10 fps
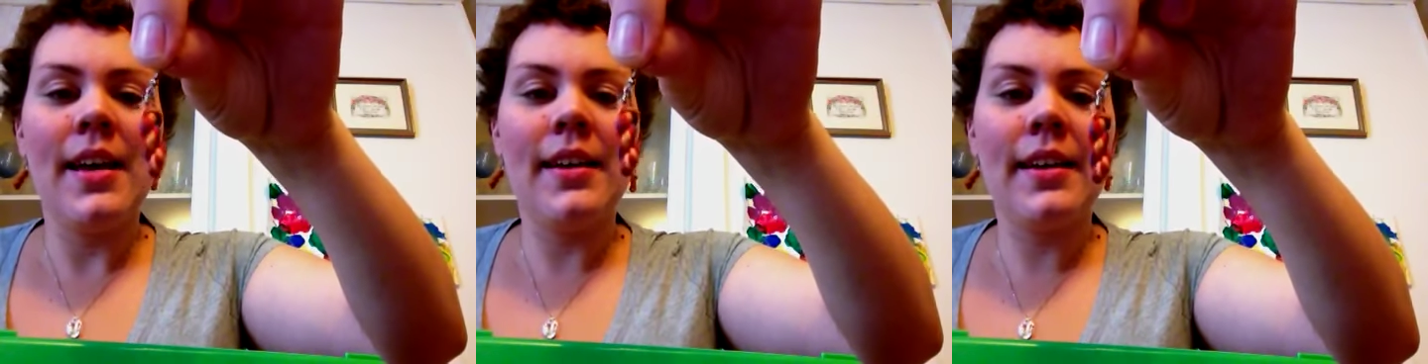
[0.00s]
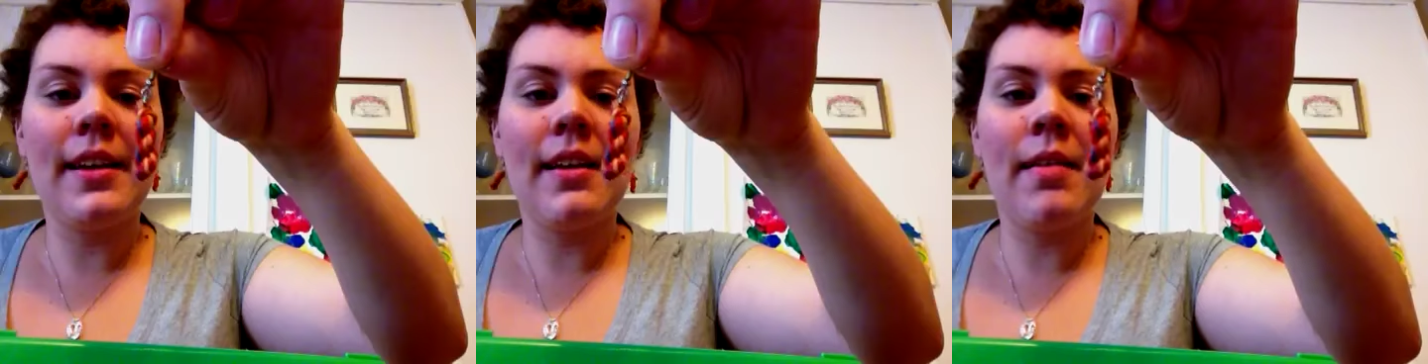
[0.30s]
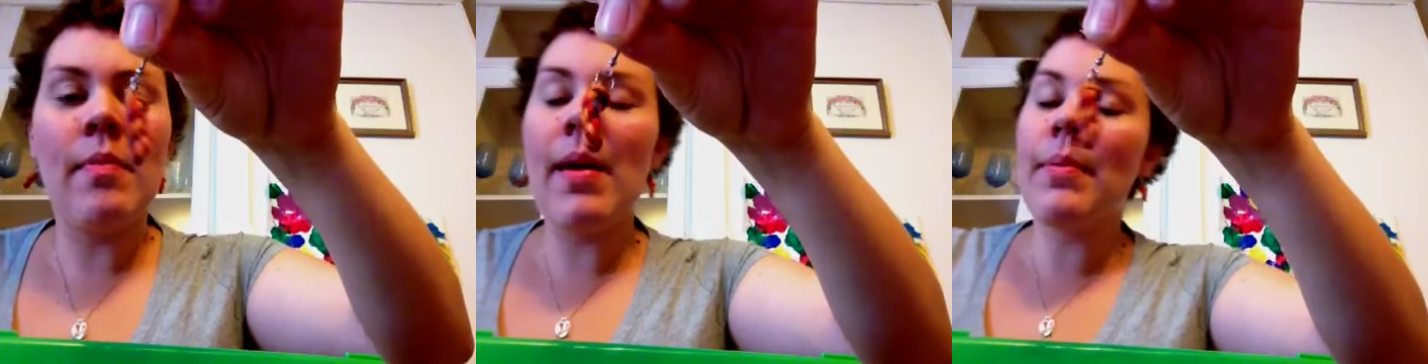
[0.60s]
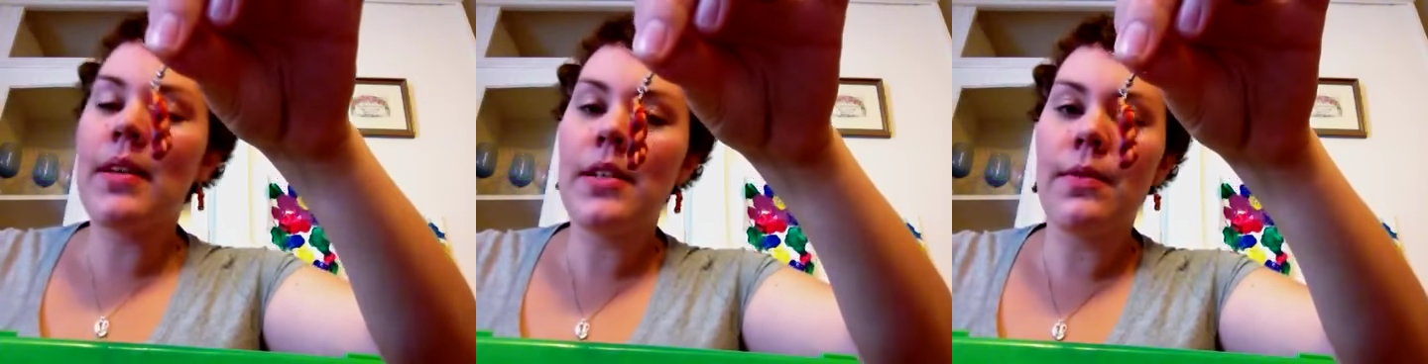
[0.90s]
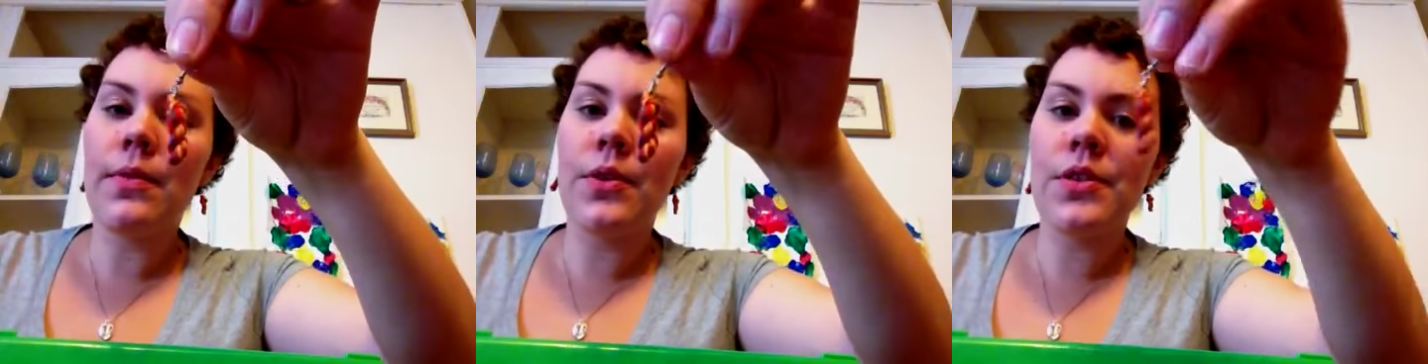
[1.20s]
Again, I'm Emily
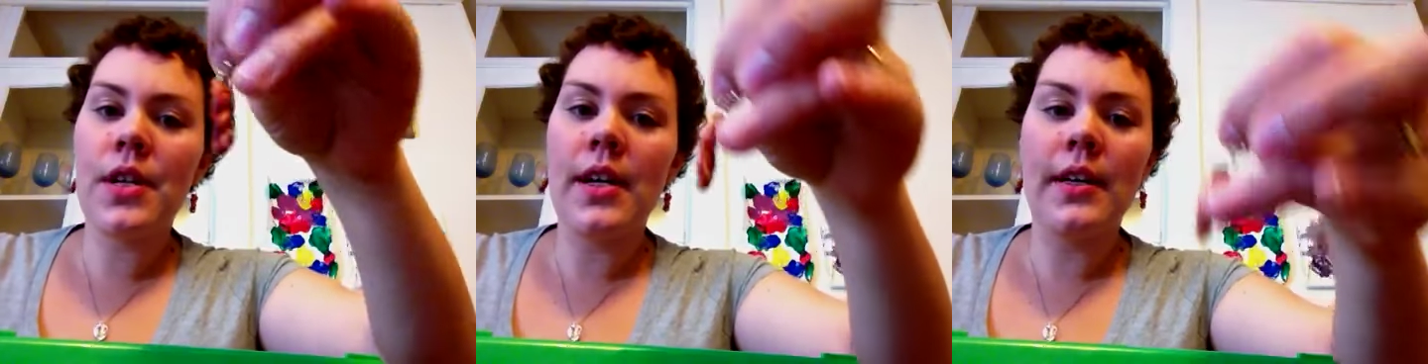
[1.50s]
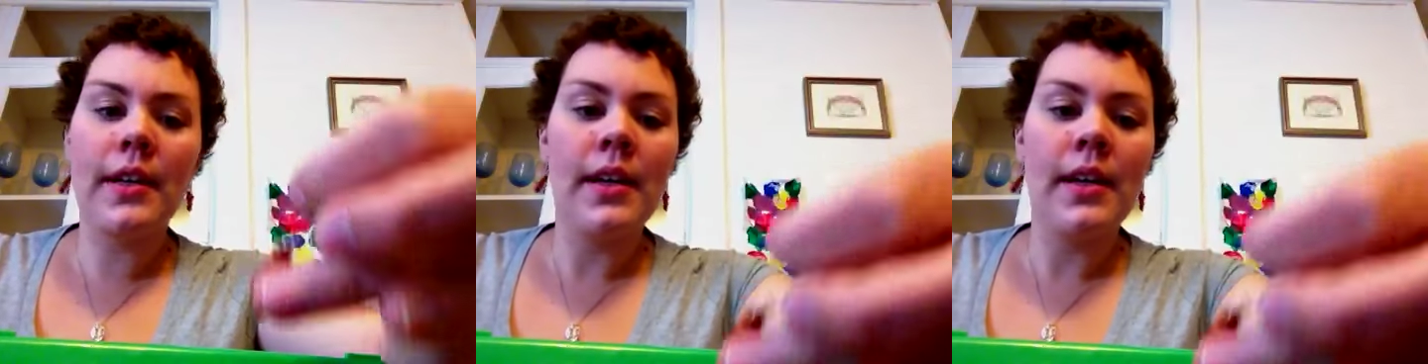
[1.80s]
Dvorak.